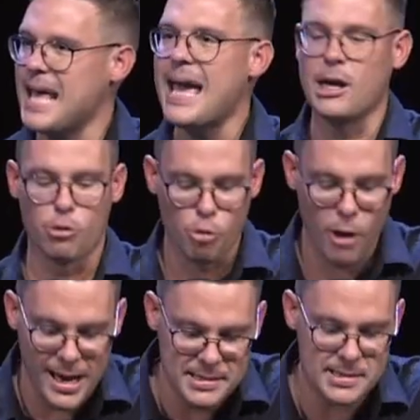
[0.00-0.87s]
a
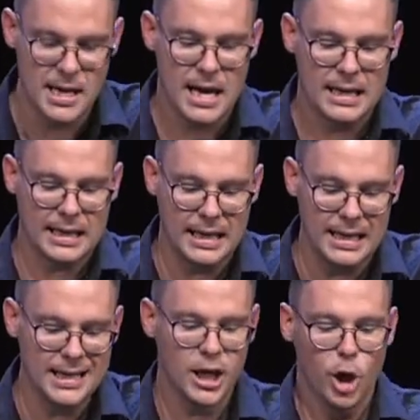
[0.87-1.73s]
great
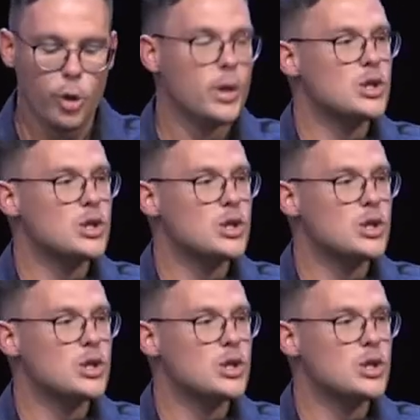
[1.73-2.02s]
King who is